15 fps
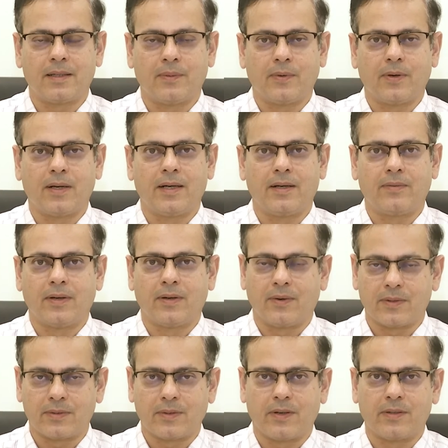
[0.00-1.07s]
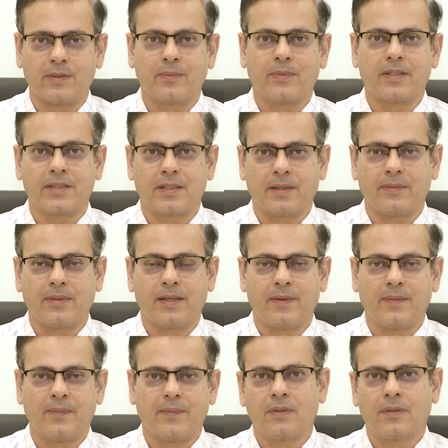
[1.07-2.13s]
the body it will not cause you much trouble
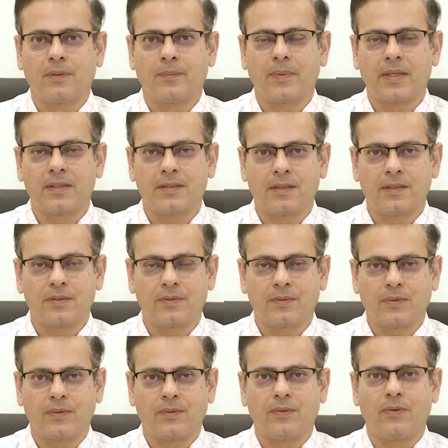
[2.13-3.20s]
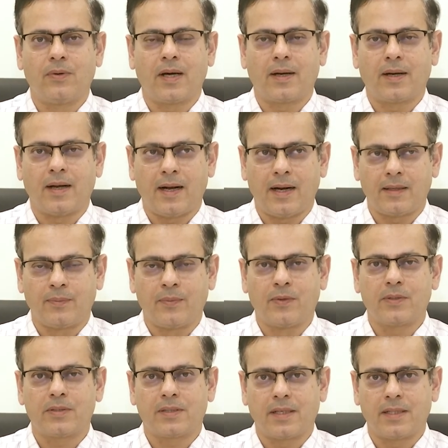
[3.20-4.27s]
the persons who are at
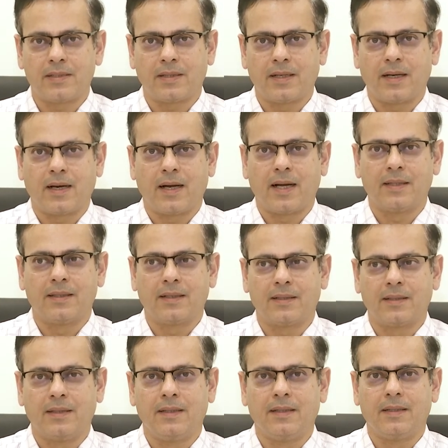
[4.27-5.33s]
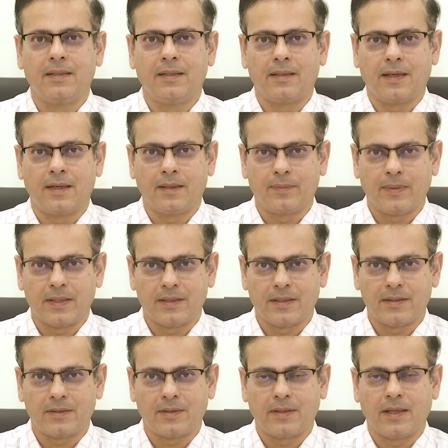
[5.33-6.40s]
most risk are either the young
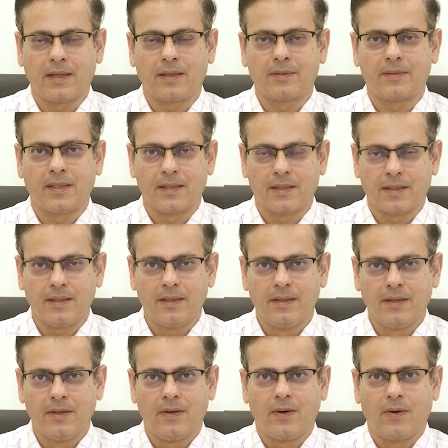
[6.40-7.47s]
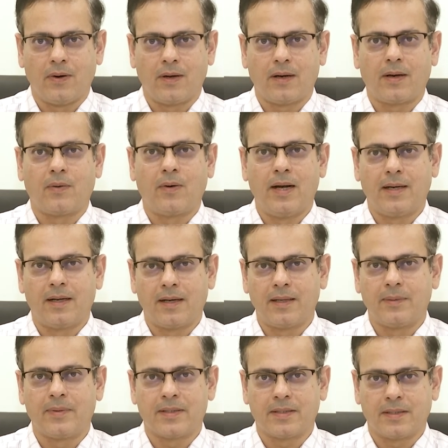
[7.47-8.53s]
patients or young children or
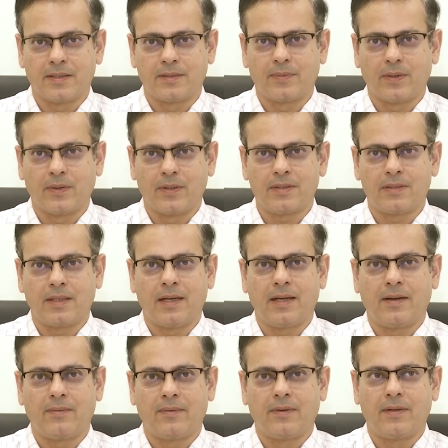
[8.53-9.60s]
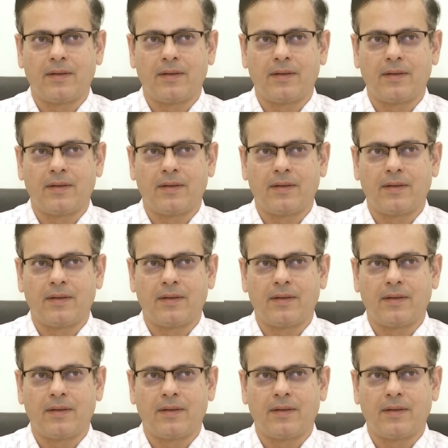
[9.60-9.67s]
elderly patients because they have